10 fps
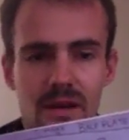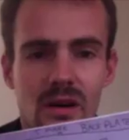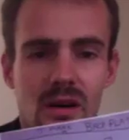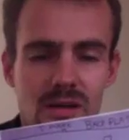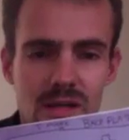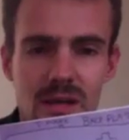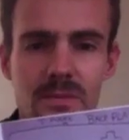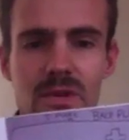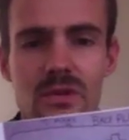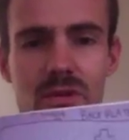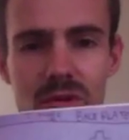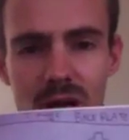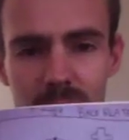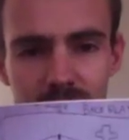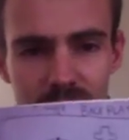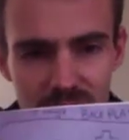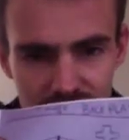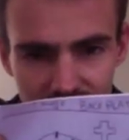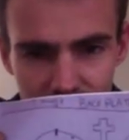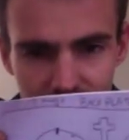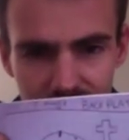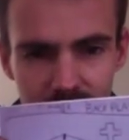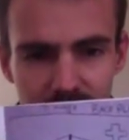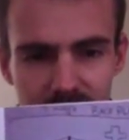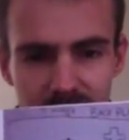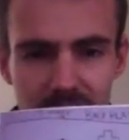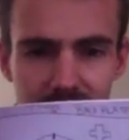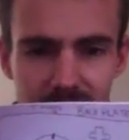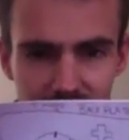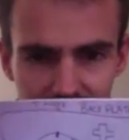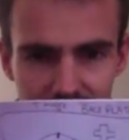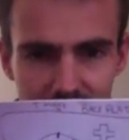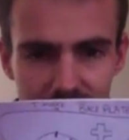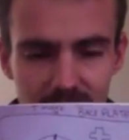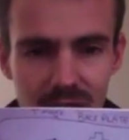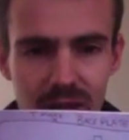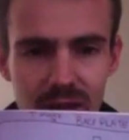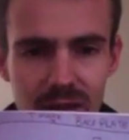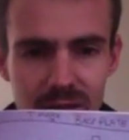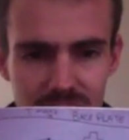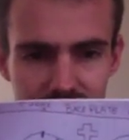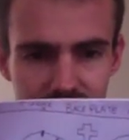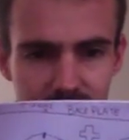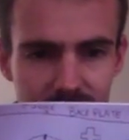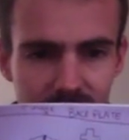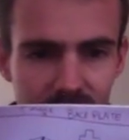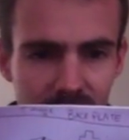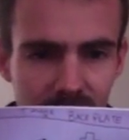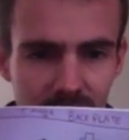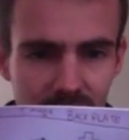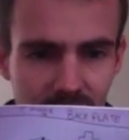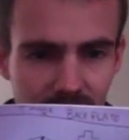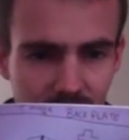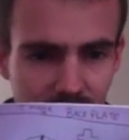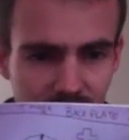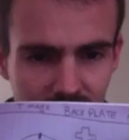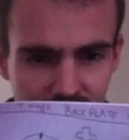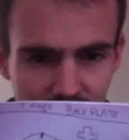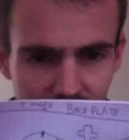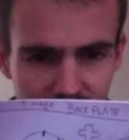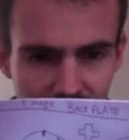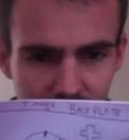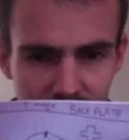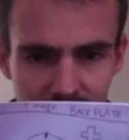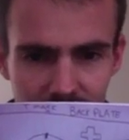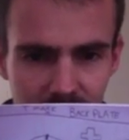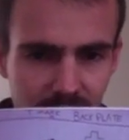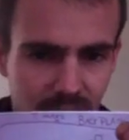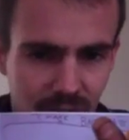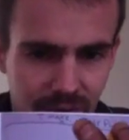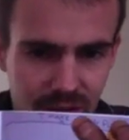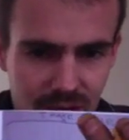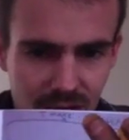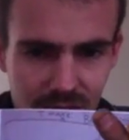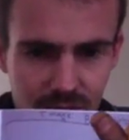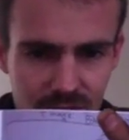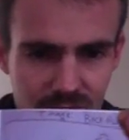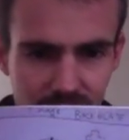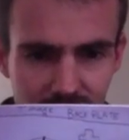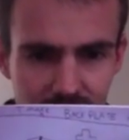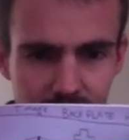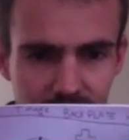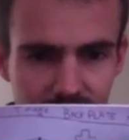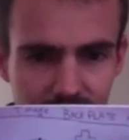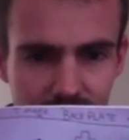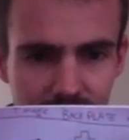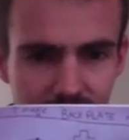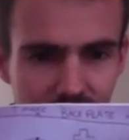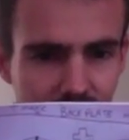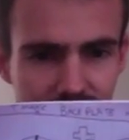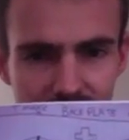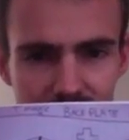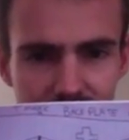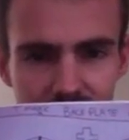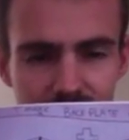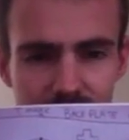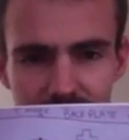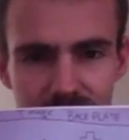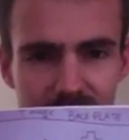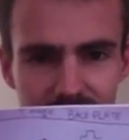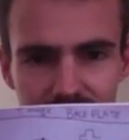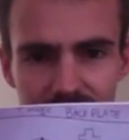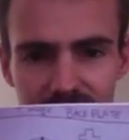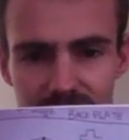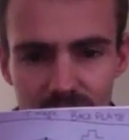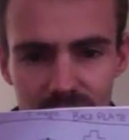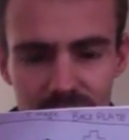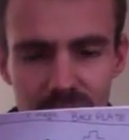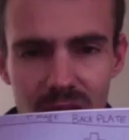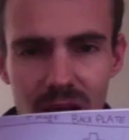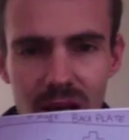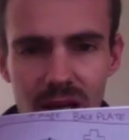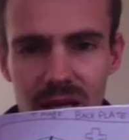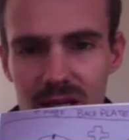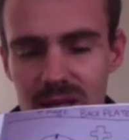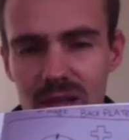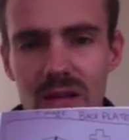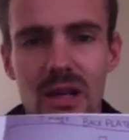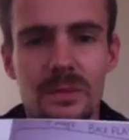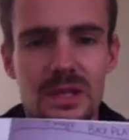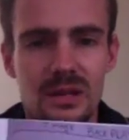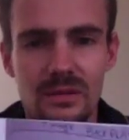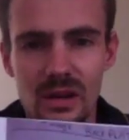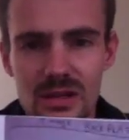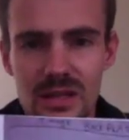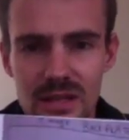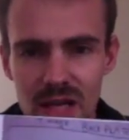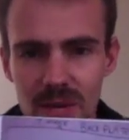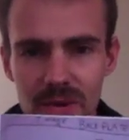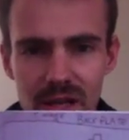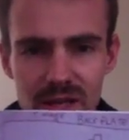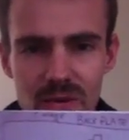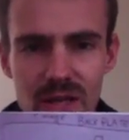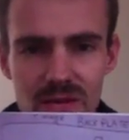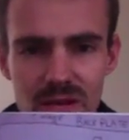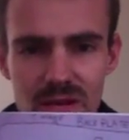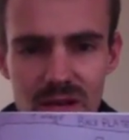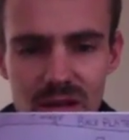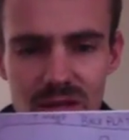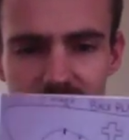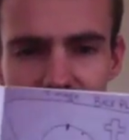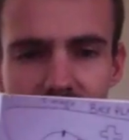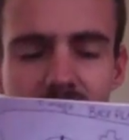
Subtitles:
Ask them to help you with the timing because I had another guy assist me. He put this whole timing on this side, it was right, but this whole gear was like 45 degrees off. He said, no, I must advance the timing, that's why it's not starting.